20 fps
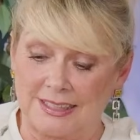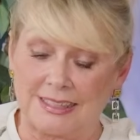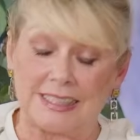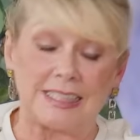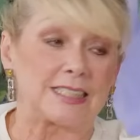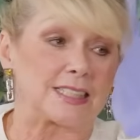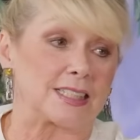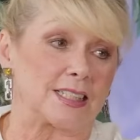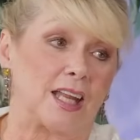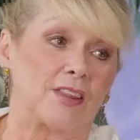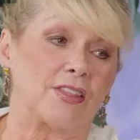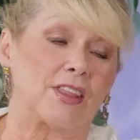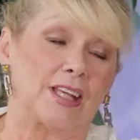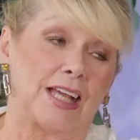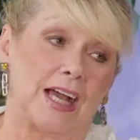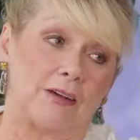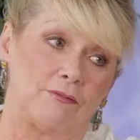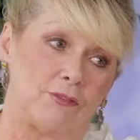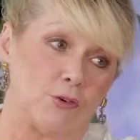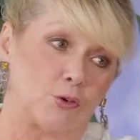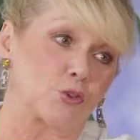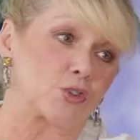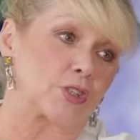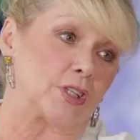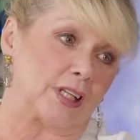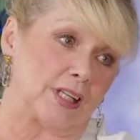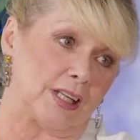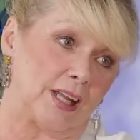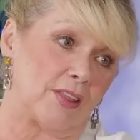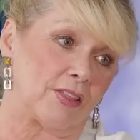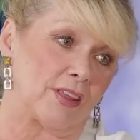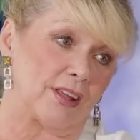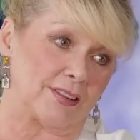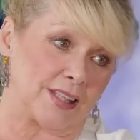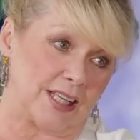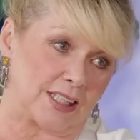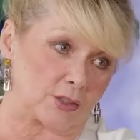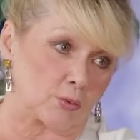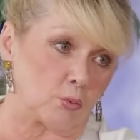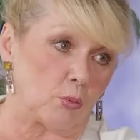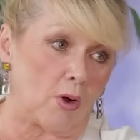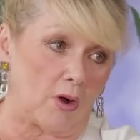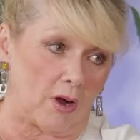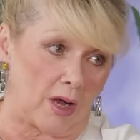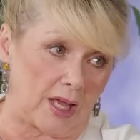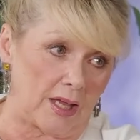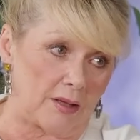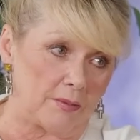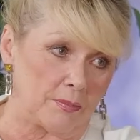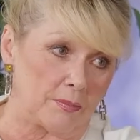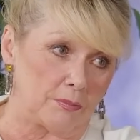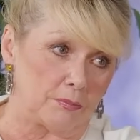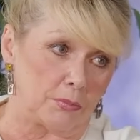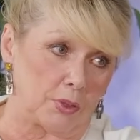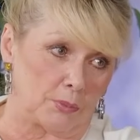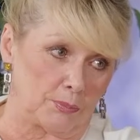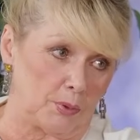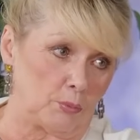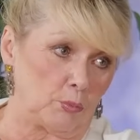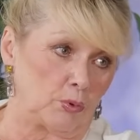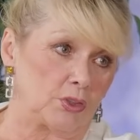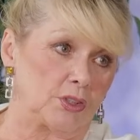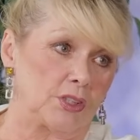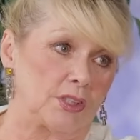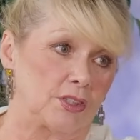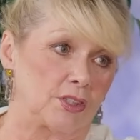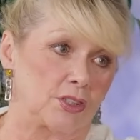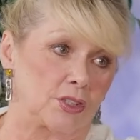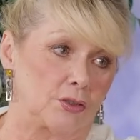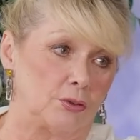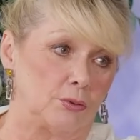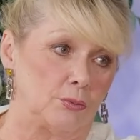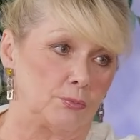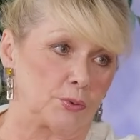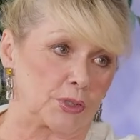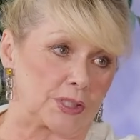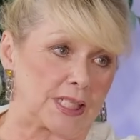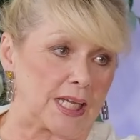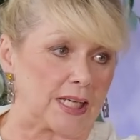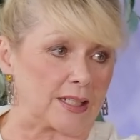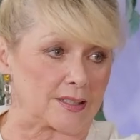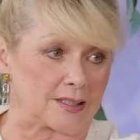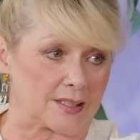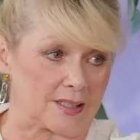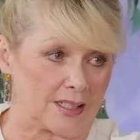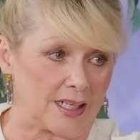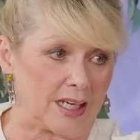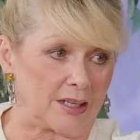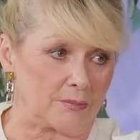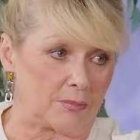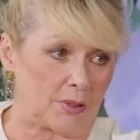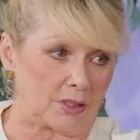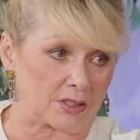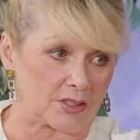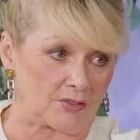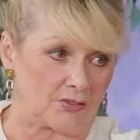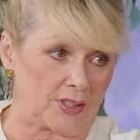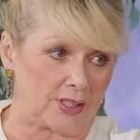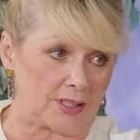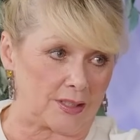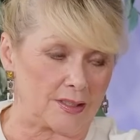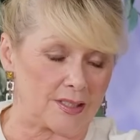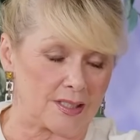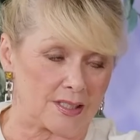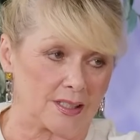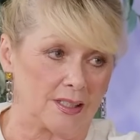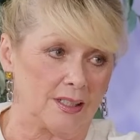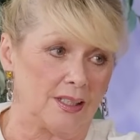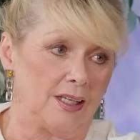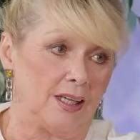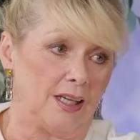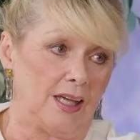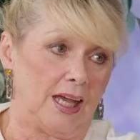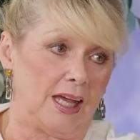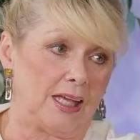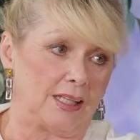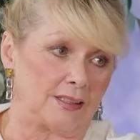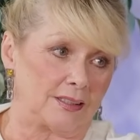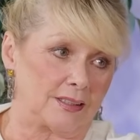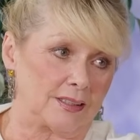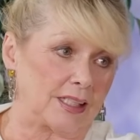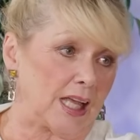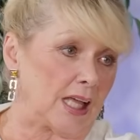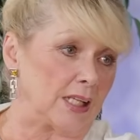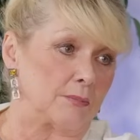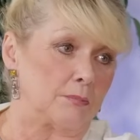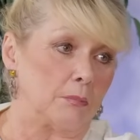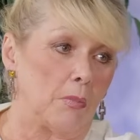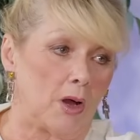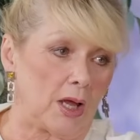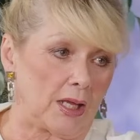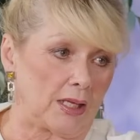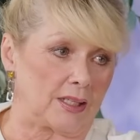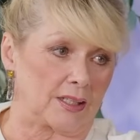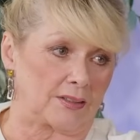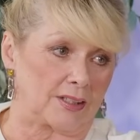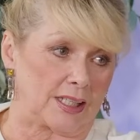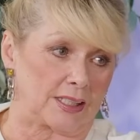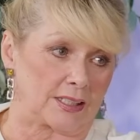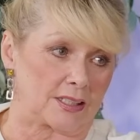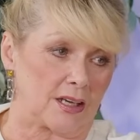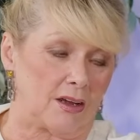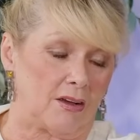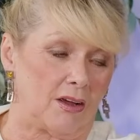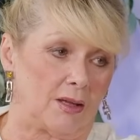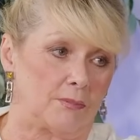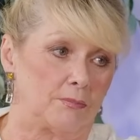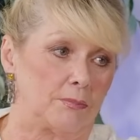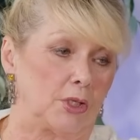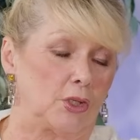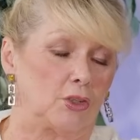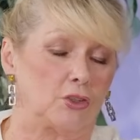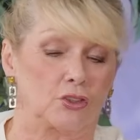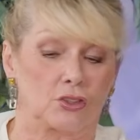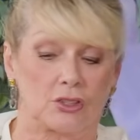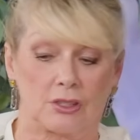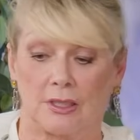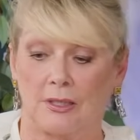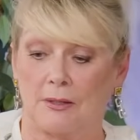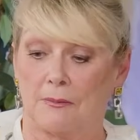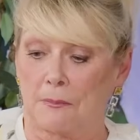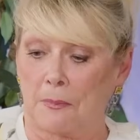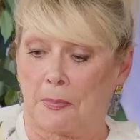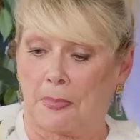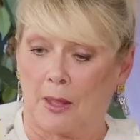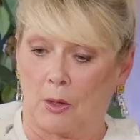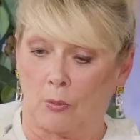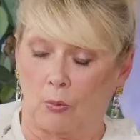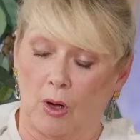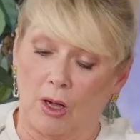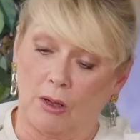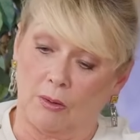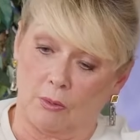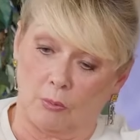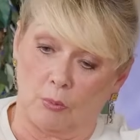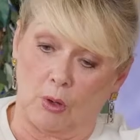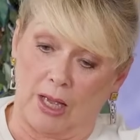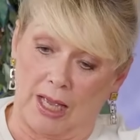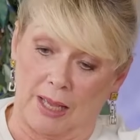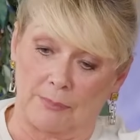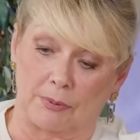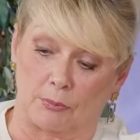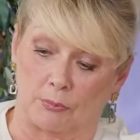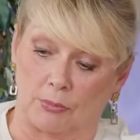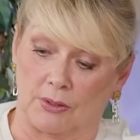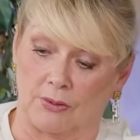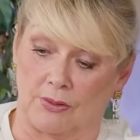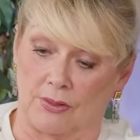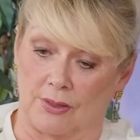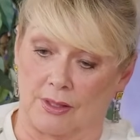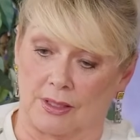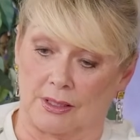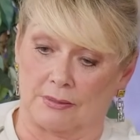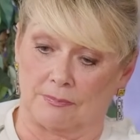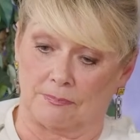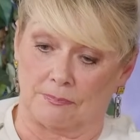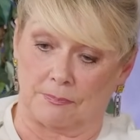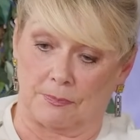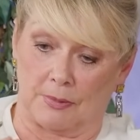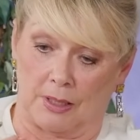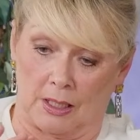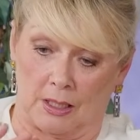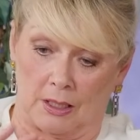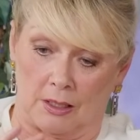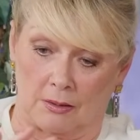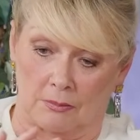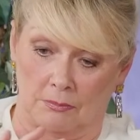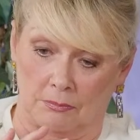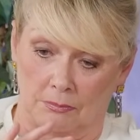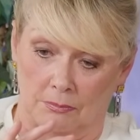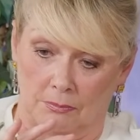it did. And I think, unfortunately, I think that's why Bobby wanted to protect the name Bucks right. Fizz and, and Mike at that time, because what, what happened with. Uh,